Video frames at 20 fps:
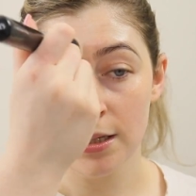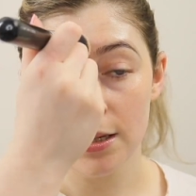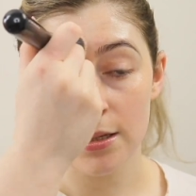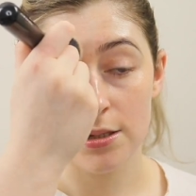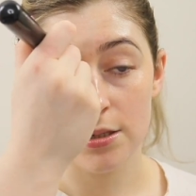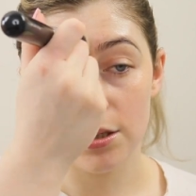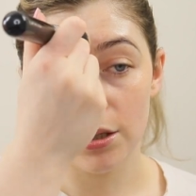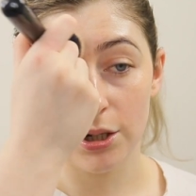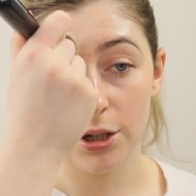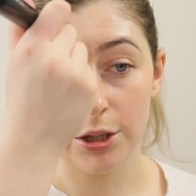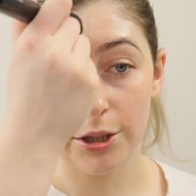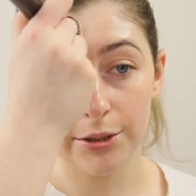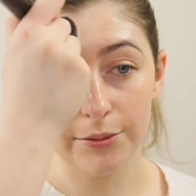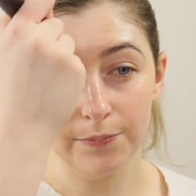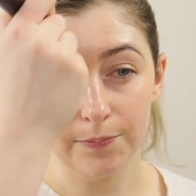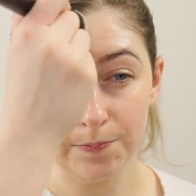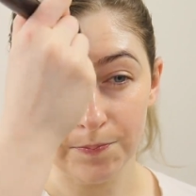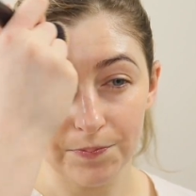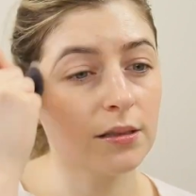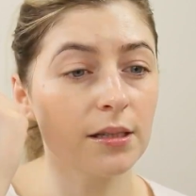So
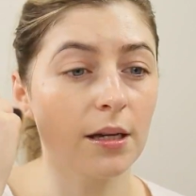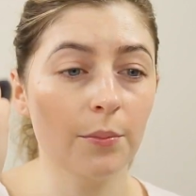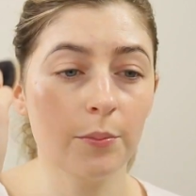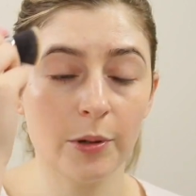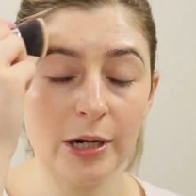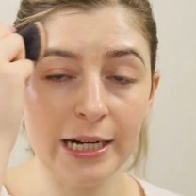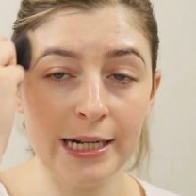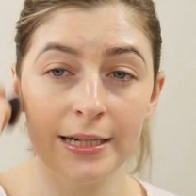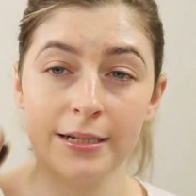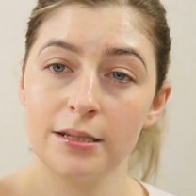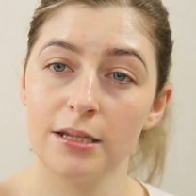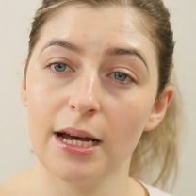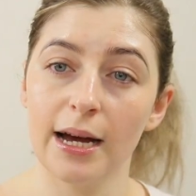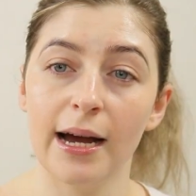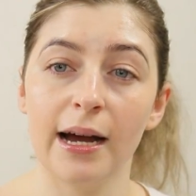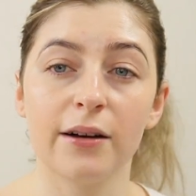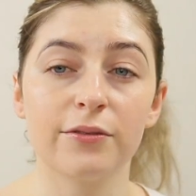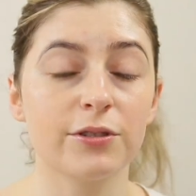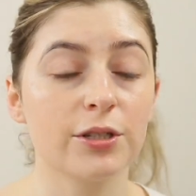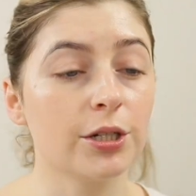some brands I
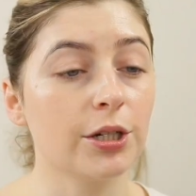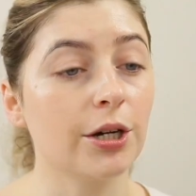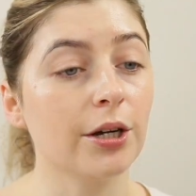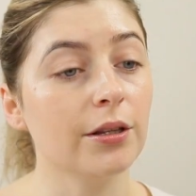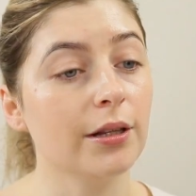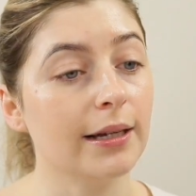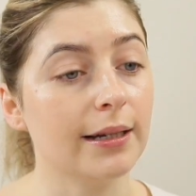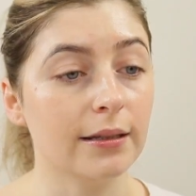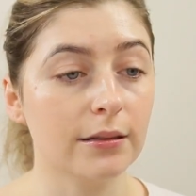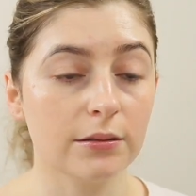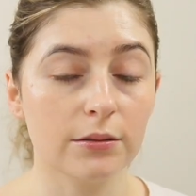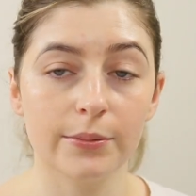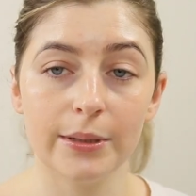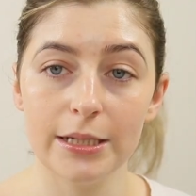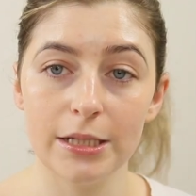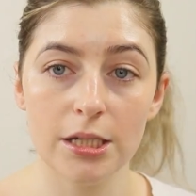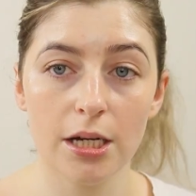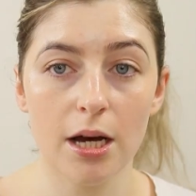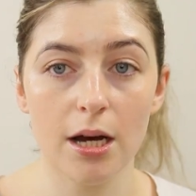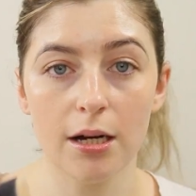have to go like a little
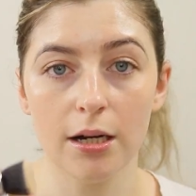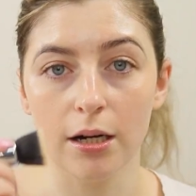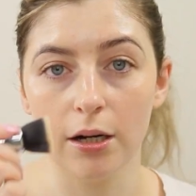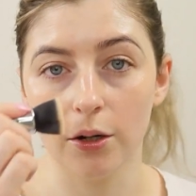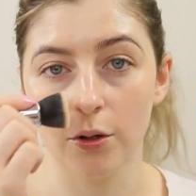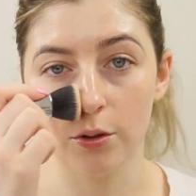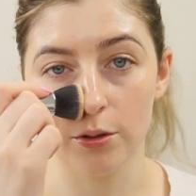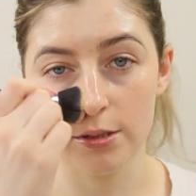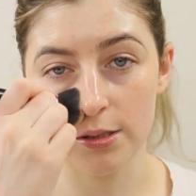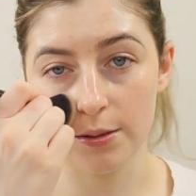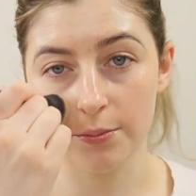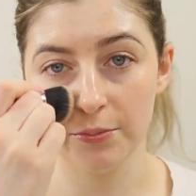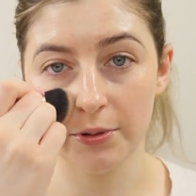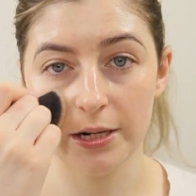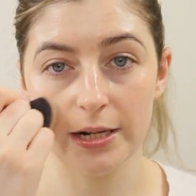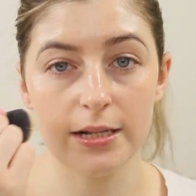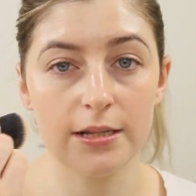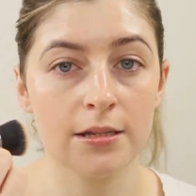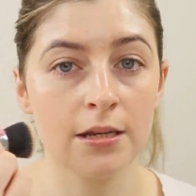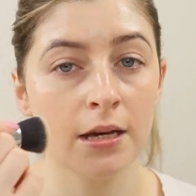bit darker, or some
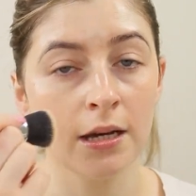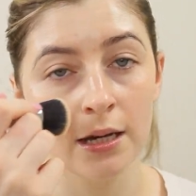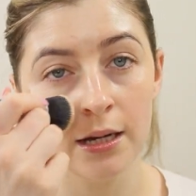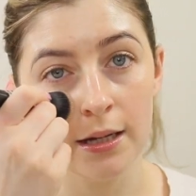brands